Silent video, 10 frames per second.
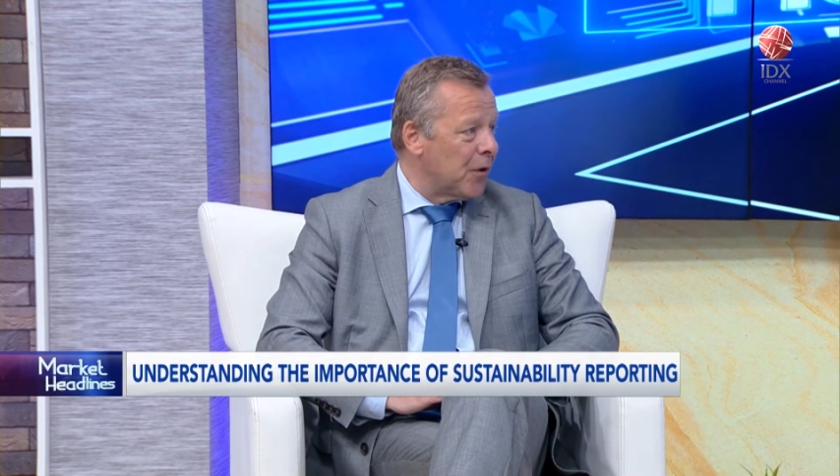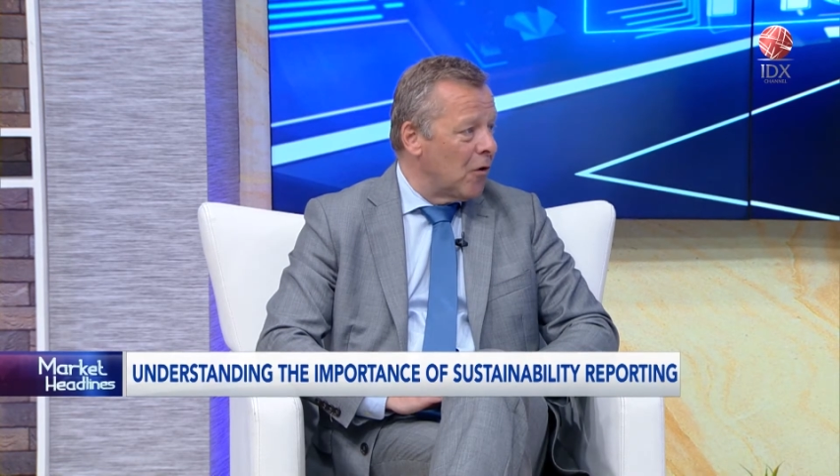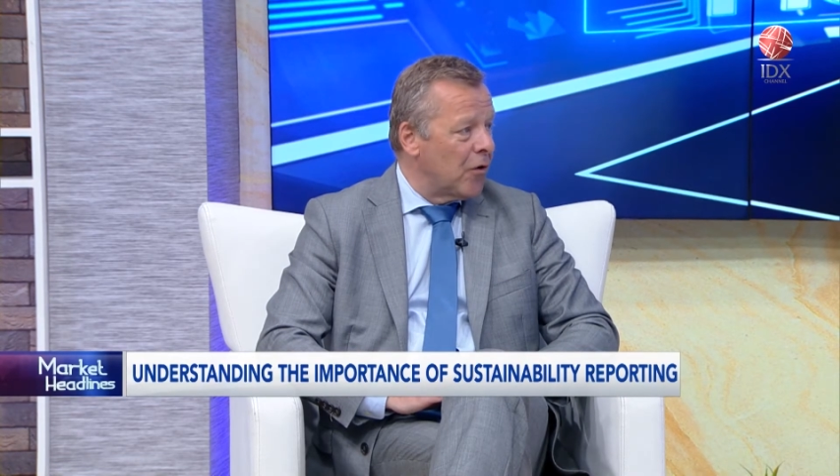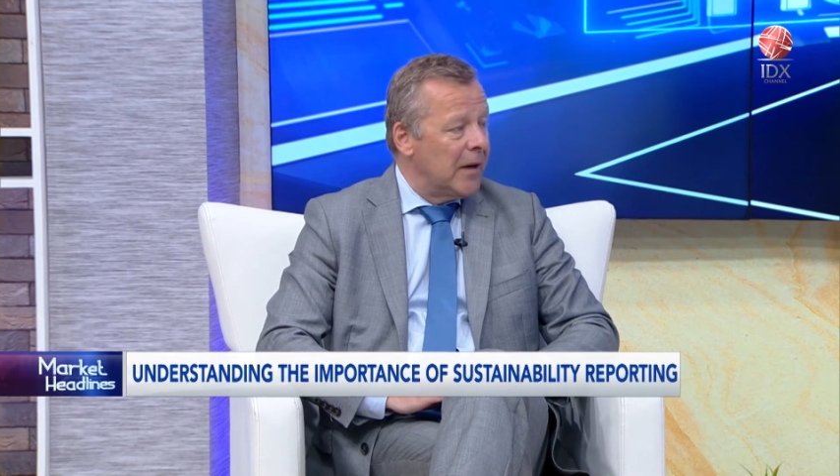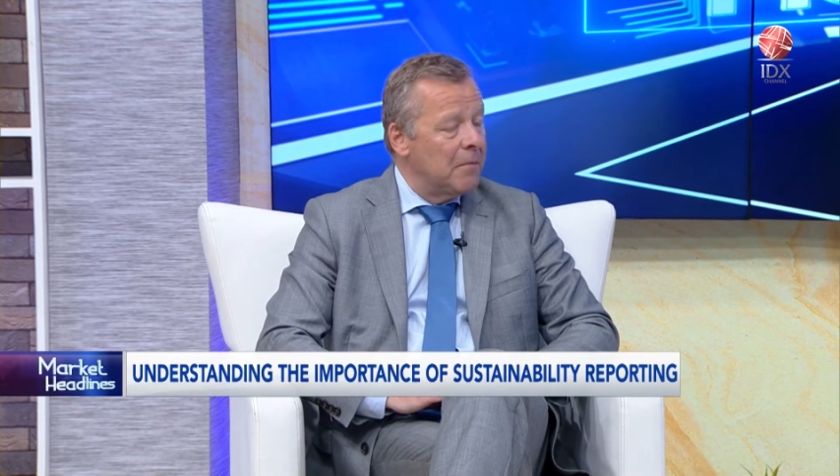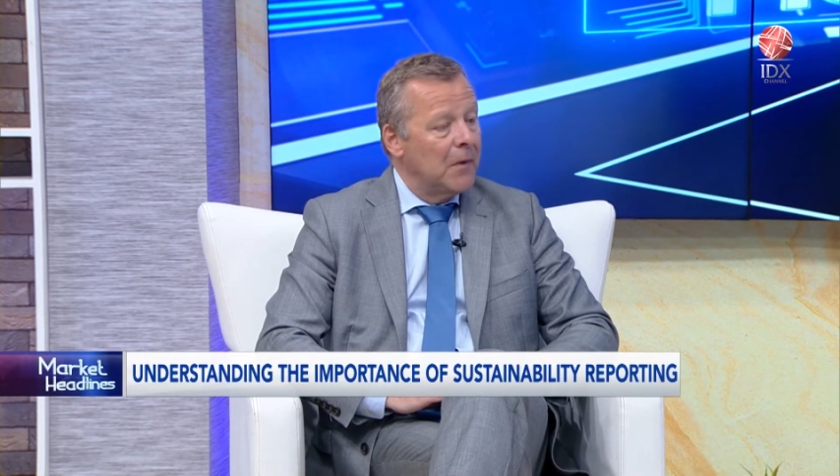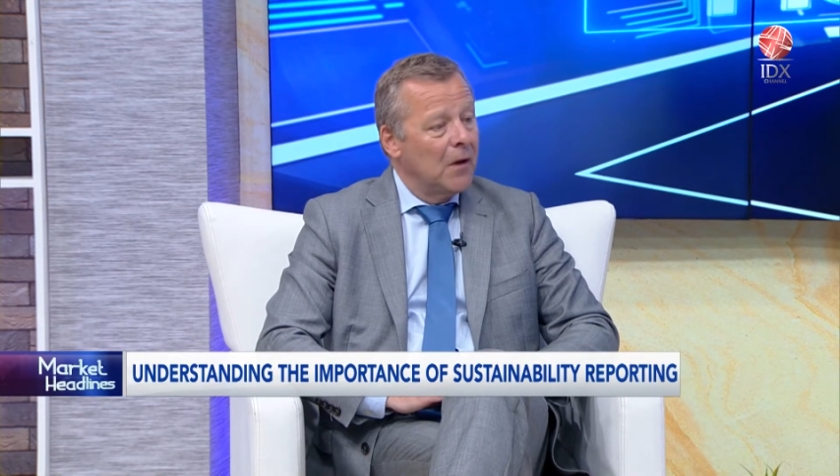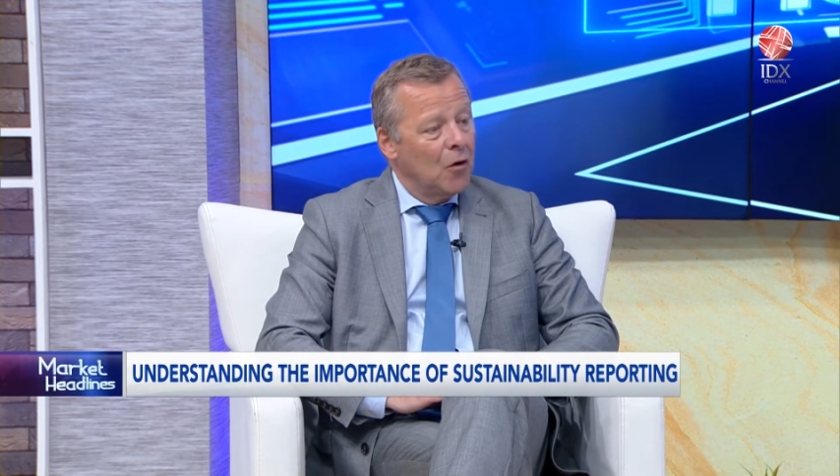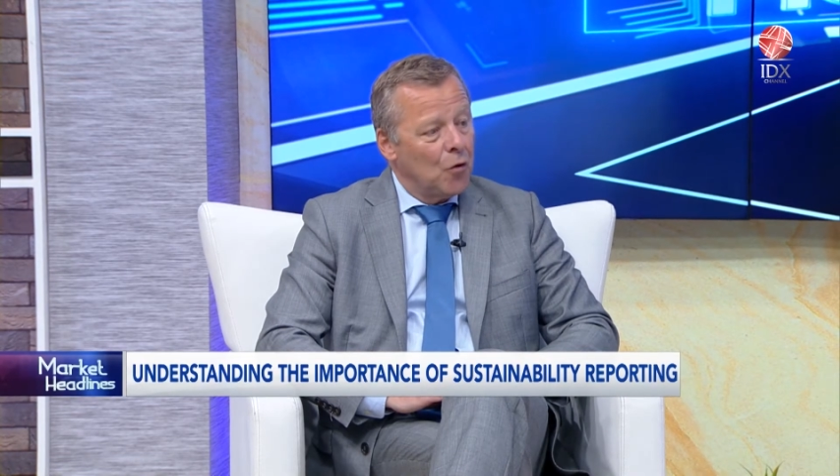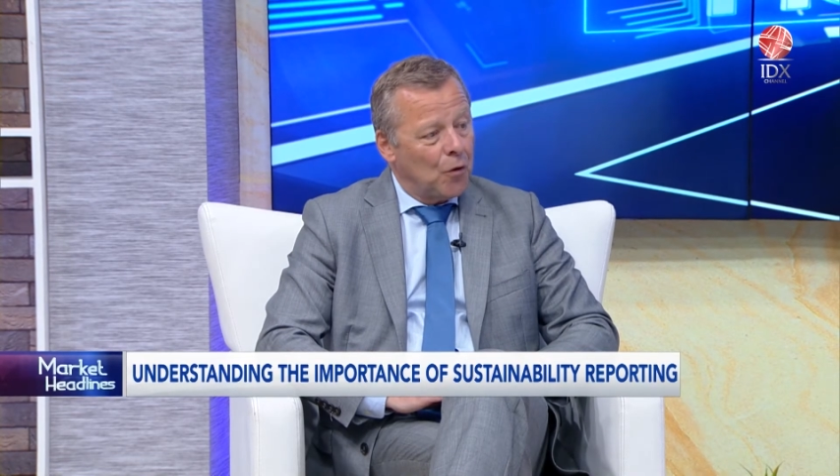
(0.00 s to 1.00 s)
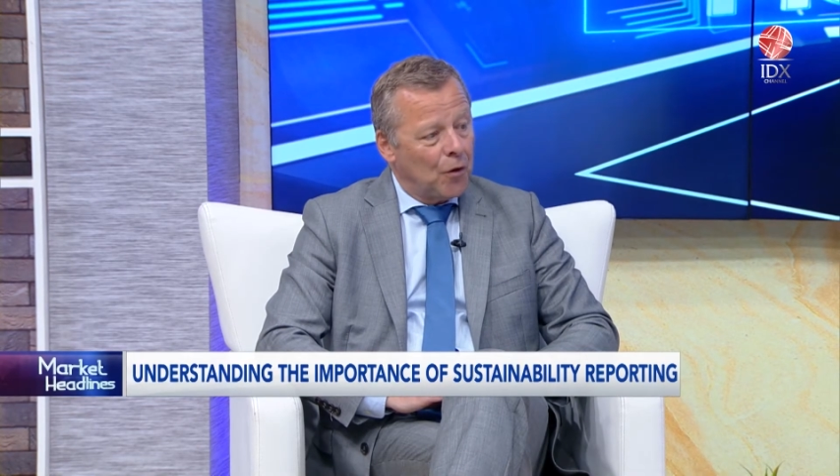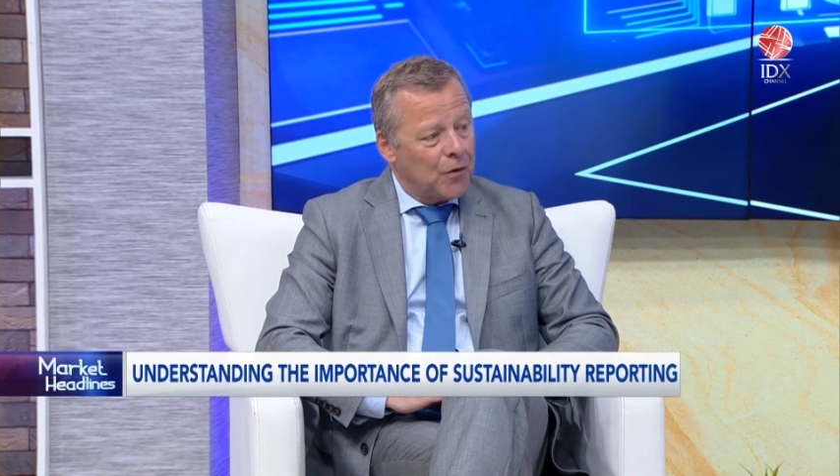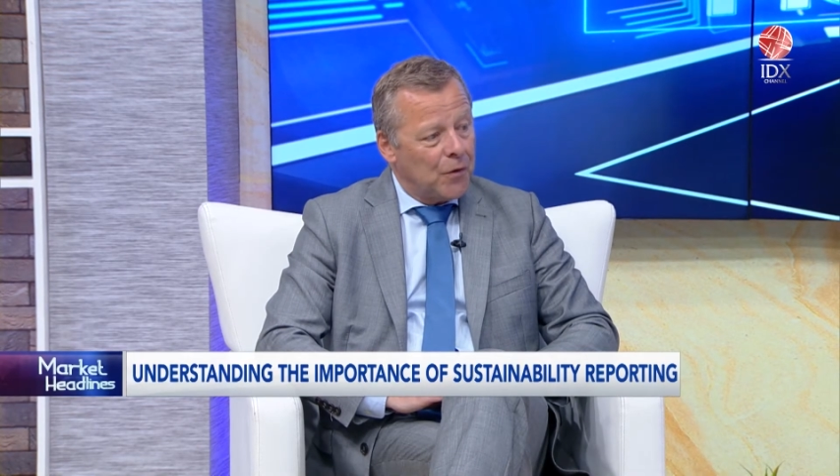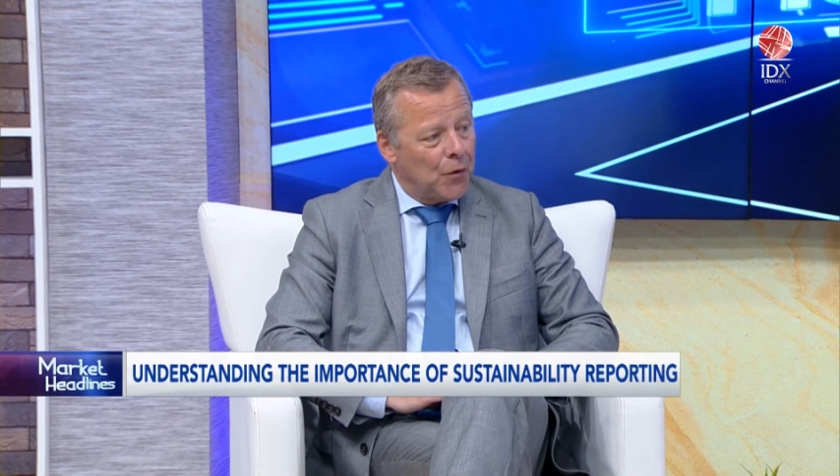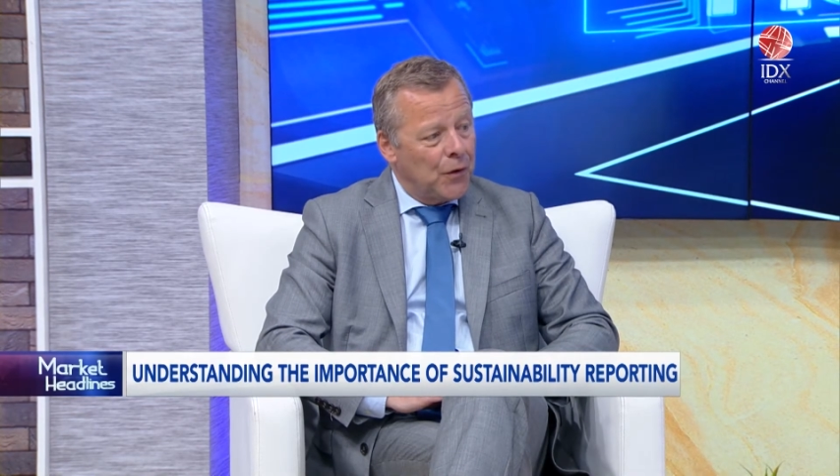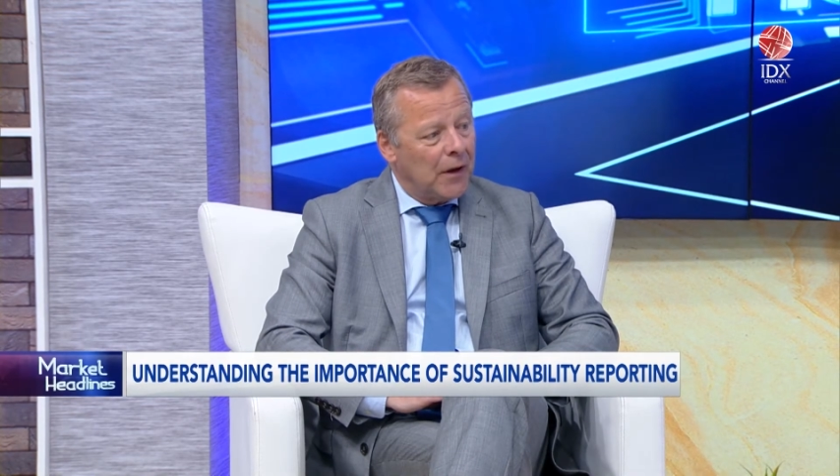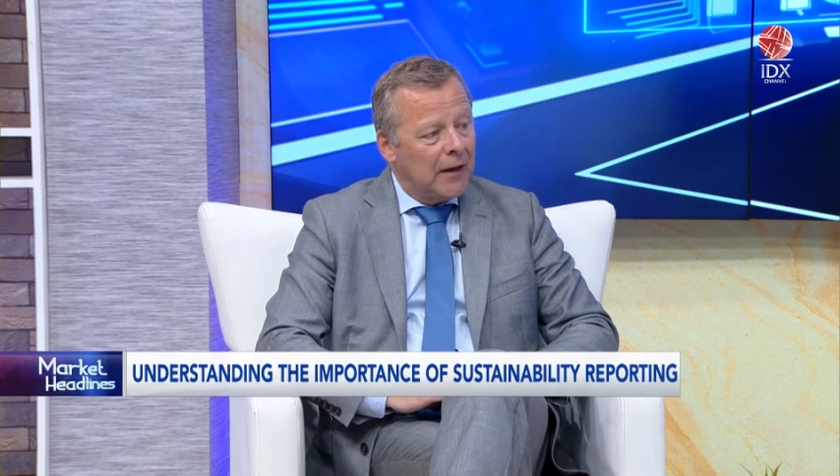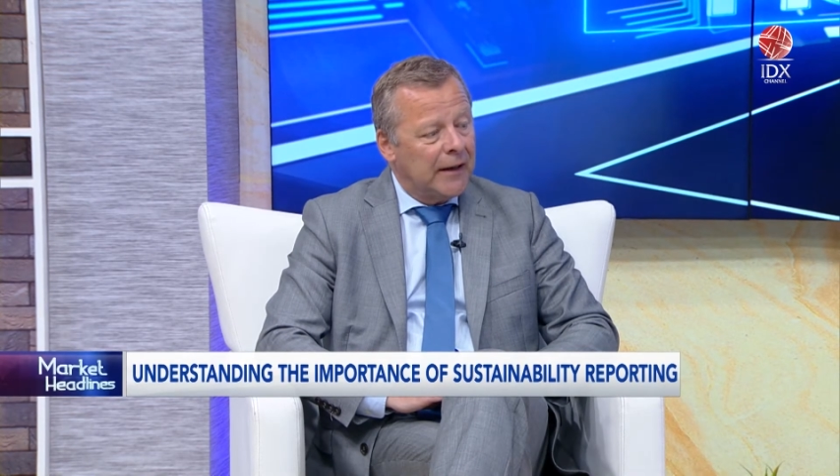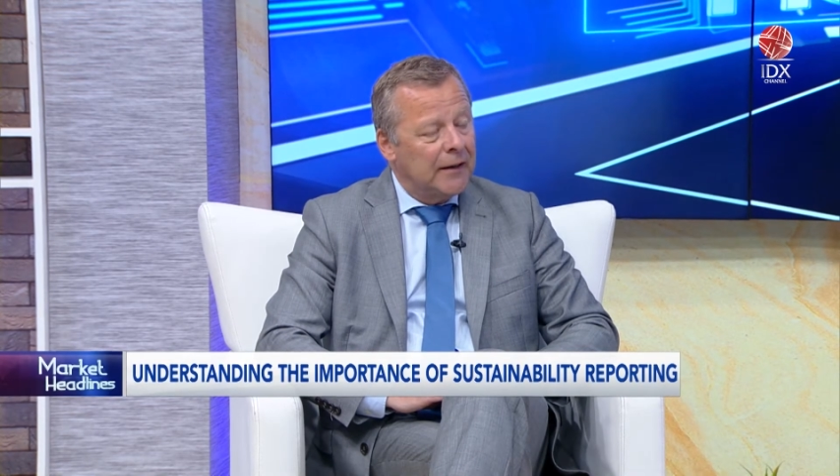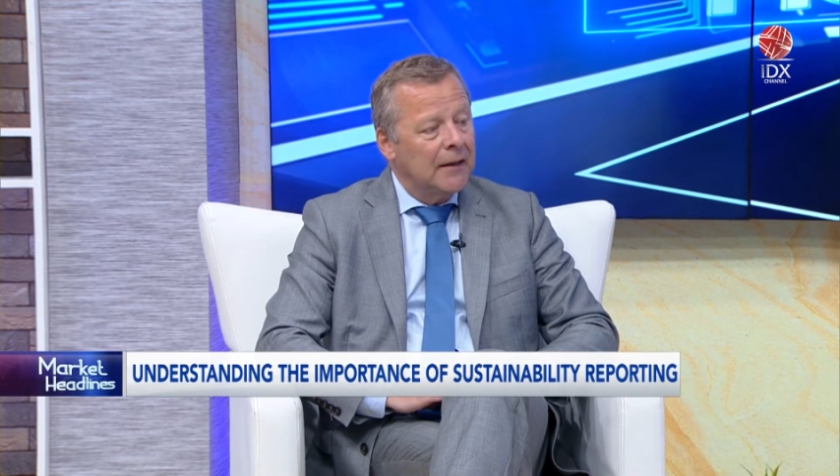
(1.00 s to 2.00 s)
program, also
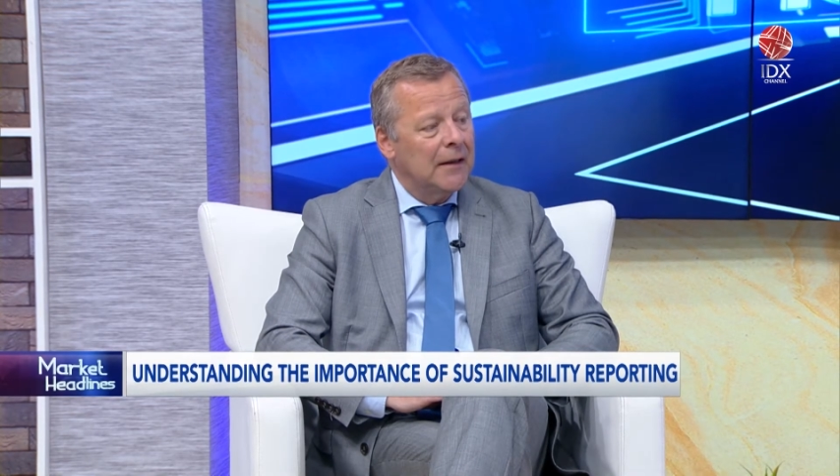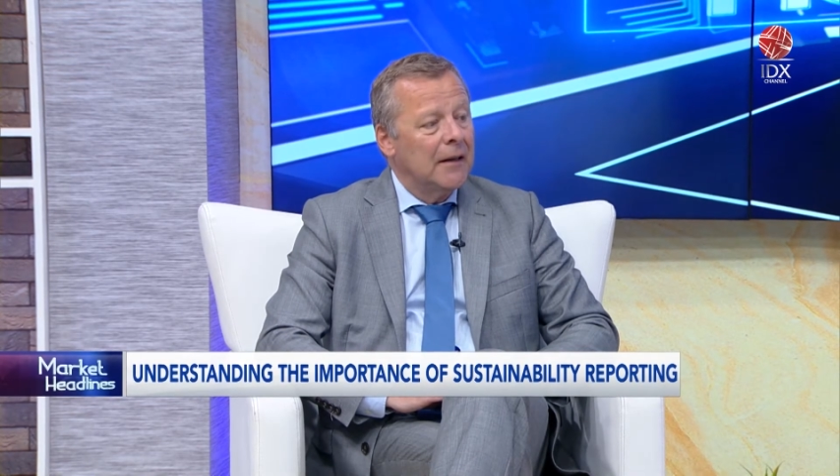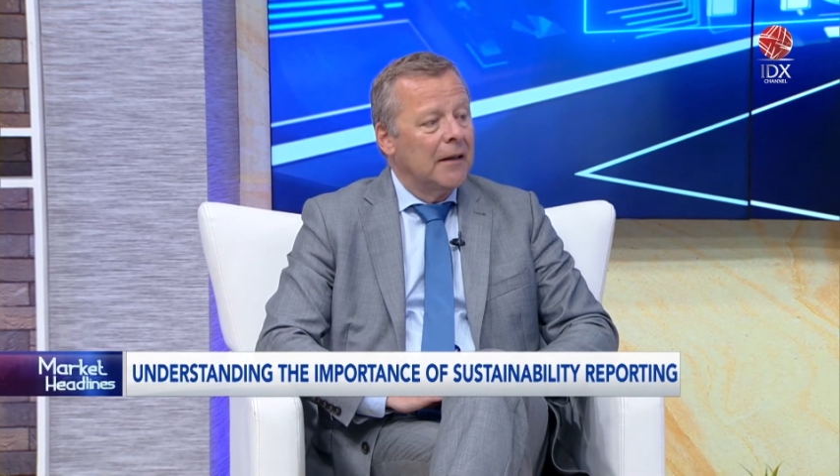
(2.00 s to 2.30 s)
online.